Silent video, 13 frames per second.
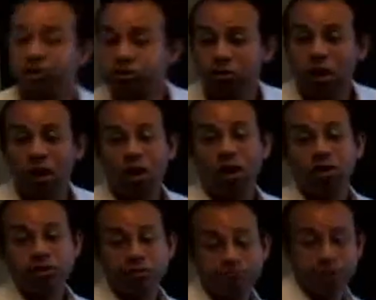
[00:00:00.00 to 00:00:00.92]
you all
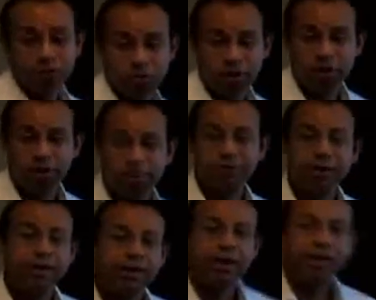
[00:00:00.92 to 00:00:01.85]
should be aware of.
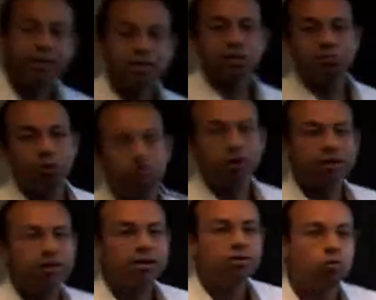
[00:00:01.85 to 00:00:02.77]
In this book,
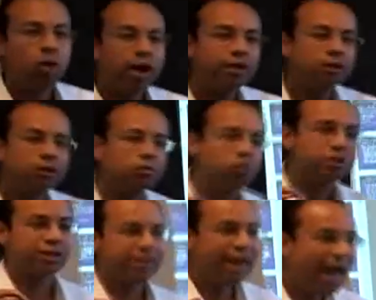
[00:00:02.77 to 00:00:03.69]
what was a
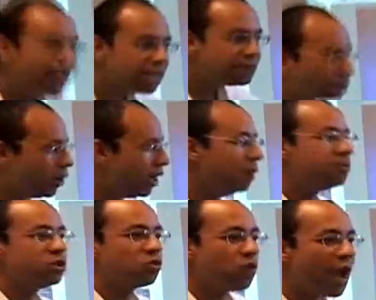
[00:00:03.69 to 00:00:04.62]
catalyst for him to
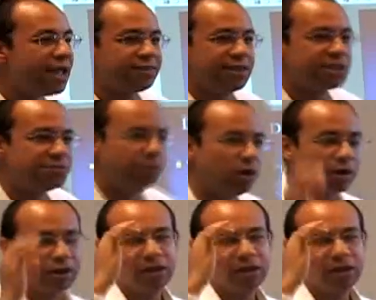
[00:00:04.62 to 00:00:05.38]
write this book